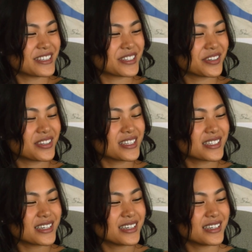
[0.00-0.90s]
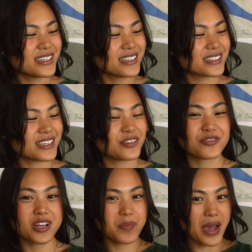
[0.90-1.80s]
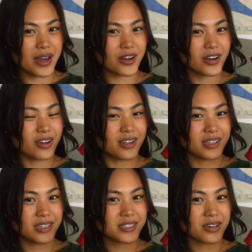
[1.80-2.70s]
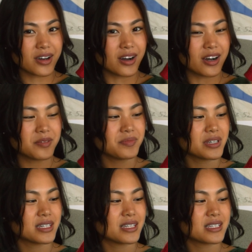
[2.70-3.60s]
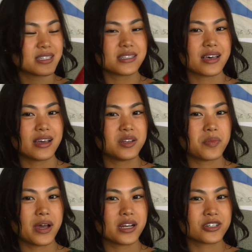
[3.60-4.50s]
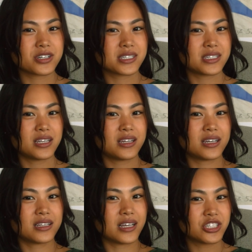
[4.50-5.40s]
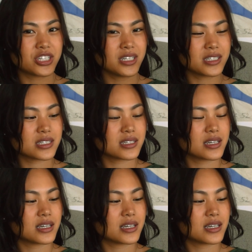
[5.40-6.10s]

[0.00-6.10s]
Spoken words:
So this is a free pattern on knitty.com. It is designed by Kristen Leggett,